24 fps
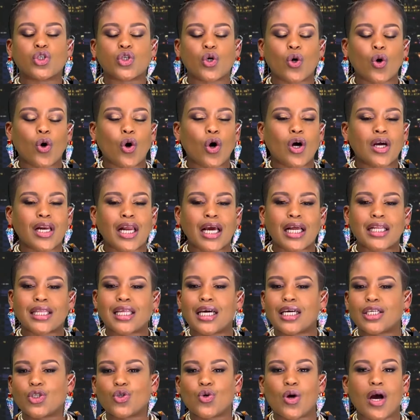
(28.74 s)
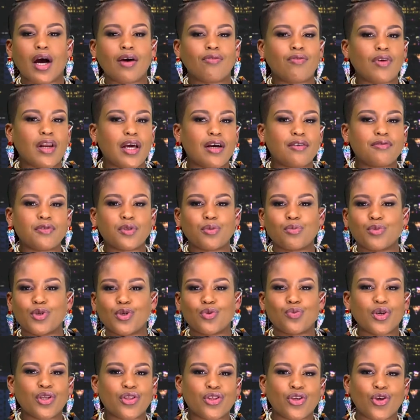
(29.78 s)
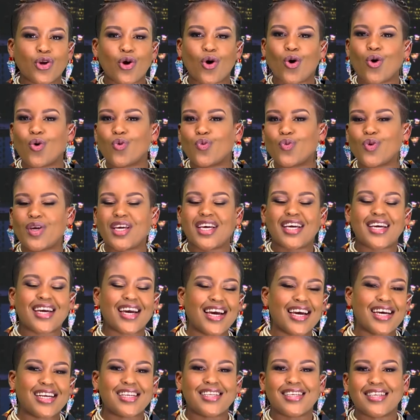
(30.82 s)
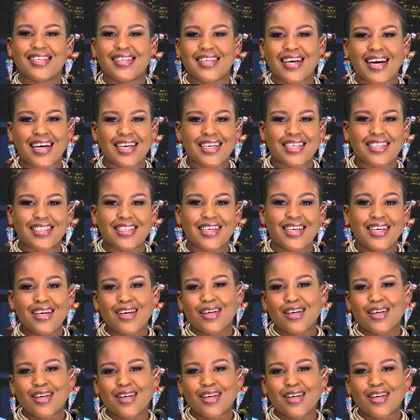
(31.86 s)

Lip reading: honored that you have left me with your weekend night.